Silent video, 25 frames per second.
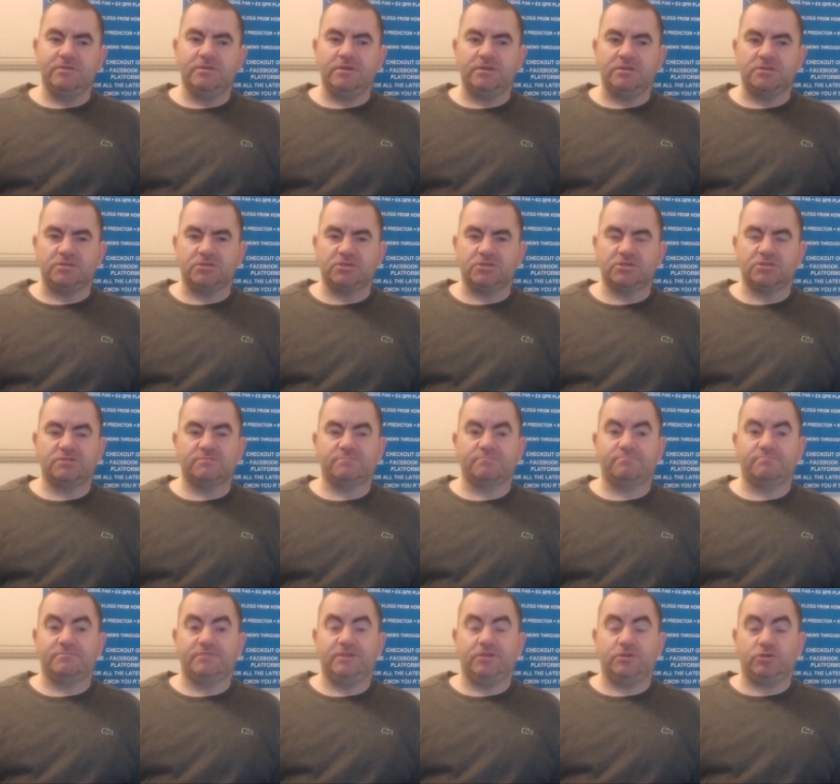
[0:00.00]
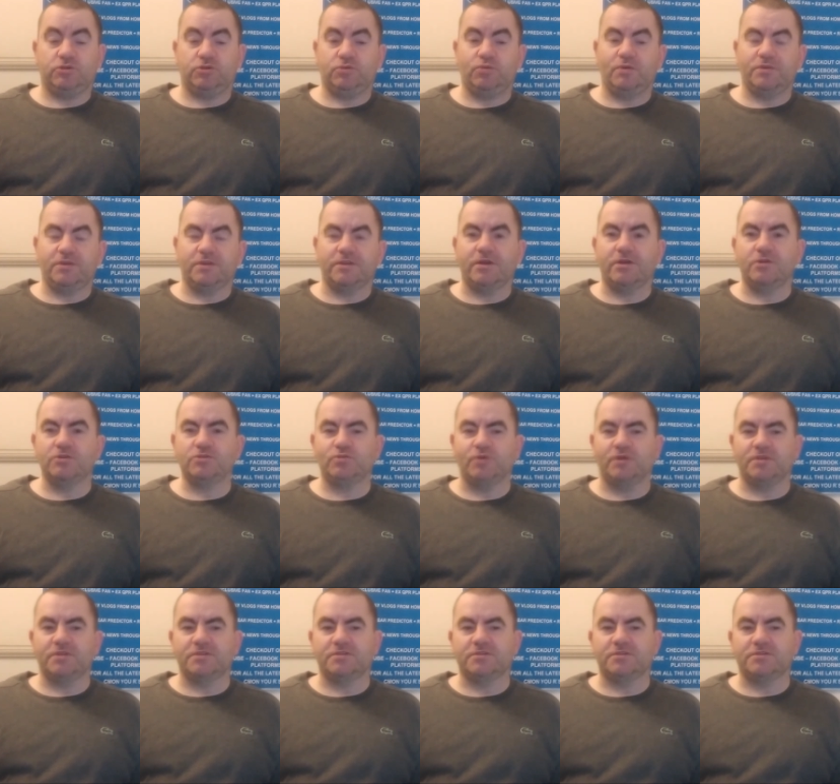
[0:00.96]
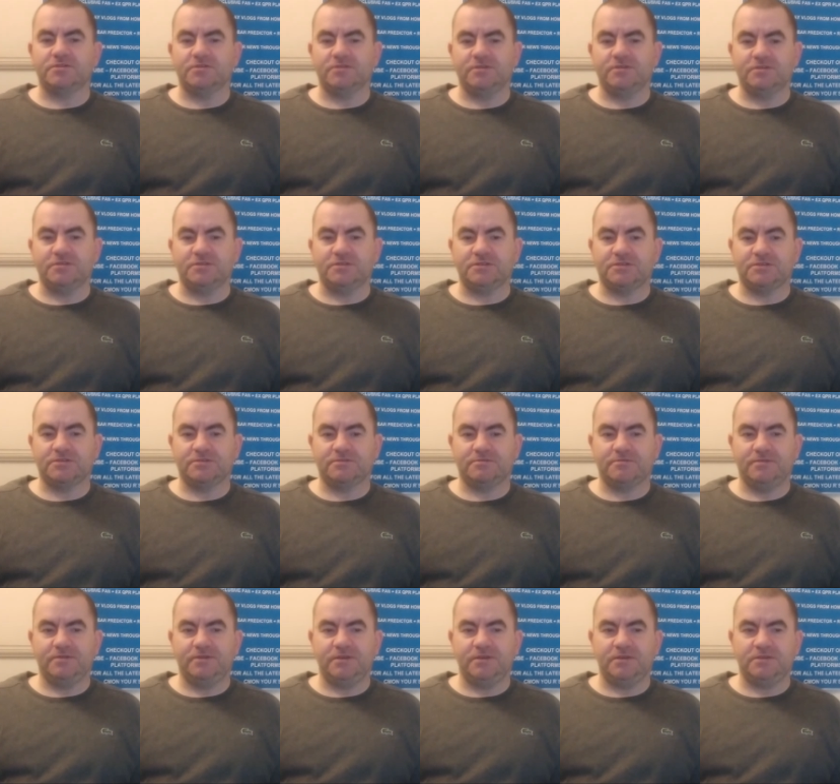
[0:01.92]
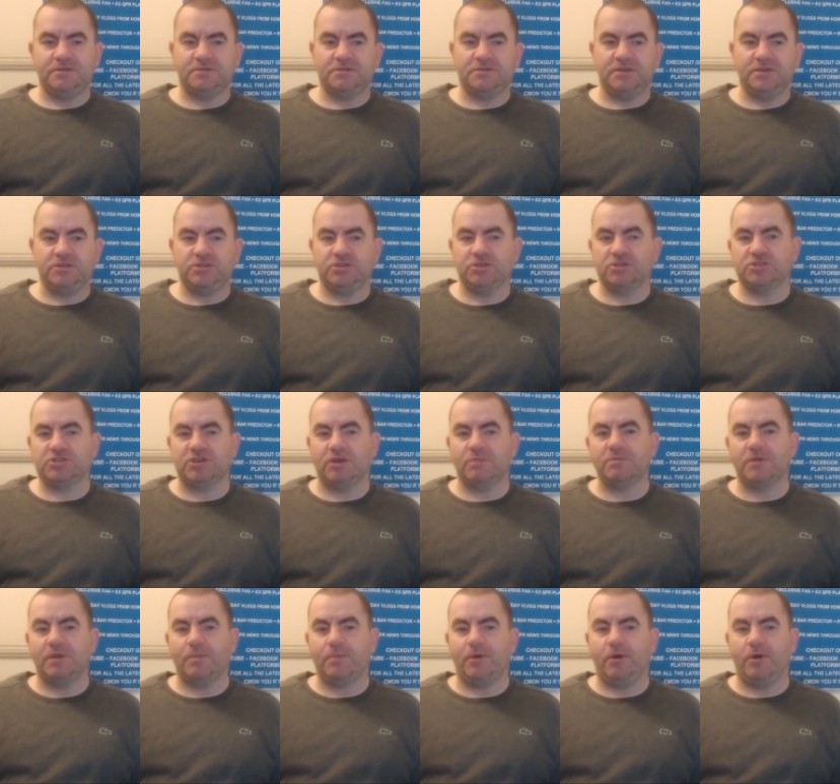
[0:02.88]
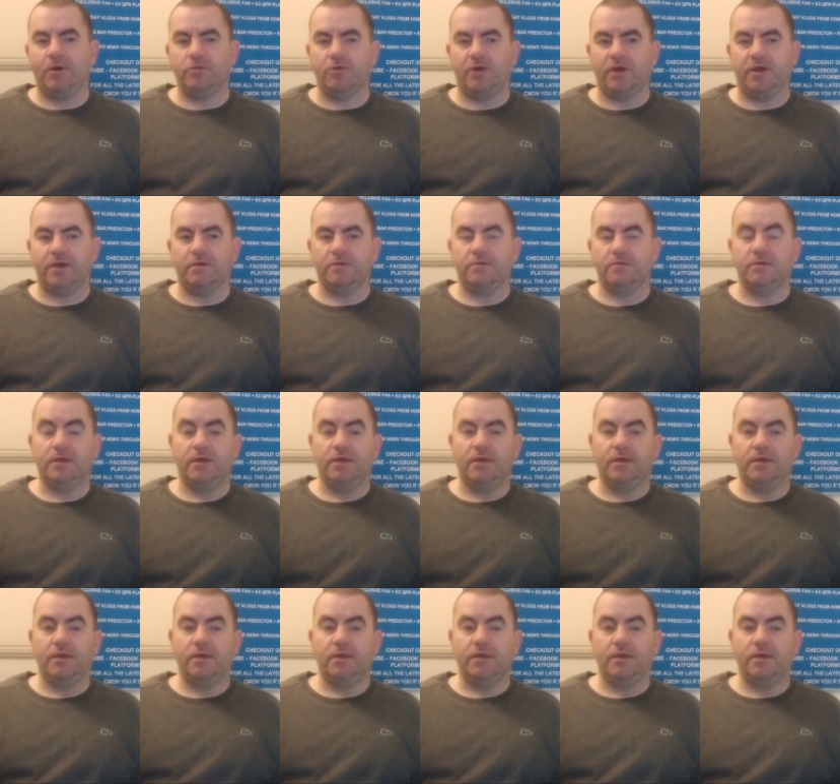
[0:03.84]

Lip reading: It's just one of those ones. It just summed up our night.